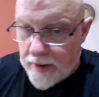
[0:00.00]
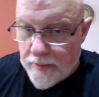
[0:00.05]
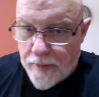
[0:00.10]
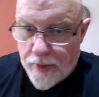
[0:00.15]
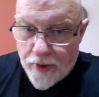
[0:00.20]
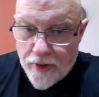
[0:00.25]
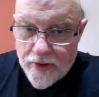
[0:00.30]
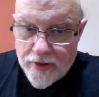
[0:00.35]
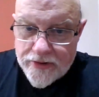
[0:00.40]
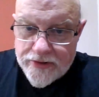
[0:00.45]

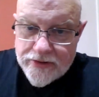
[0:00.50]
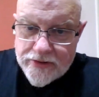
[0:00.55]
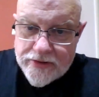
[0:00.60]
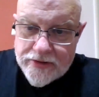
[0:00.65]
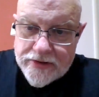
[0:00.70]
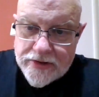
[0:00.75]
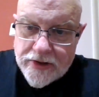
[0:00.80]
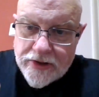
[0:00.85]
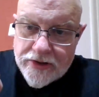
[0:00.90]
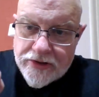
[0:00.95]
Birds
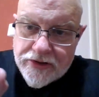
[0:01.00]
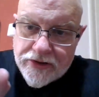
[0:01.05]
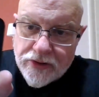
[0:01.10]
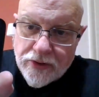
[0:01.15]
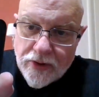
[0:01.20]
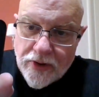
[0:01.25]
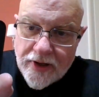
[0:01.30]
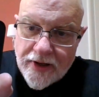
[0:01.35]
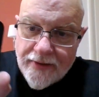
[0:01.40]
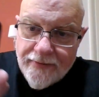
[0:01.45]
is a good
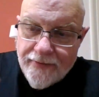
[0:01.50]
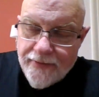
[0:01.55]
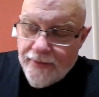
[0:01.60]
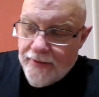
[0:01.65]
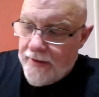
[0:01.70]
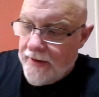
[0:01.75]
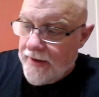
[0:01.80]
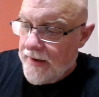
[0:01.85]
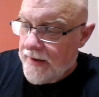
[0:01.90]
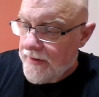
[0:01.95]
story
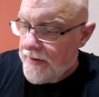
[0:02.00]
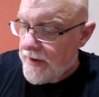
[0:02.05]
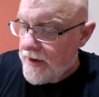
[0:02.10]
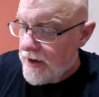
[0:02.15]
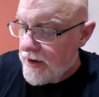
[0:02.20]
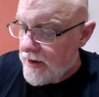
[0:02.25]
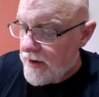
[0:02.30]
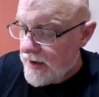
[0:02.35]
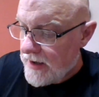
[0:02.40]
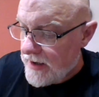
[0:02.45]
in there.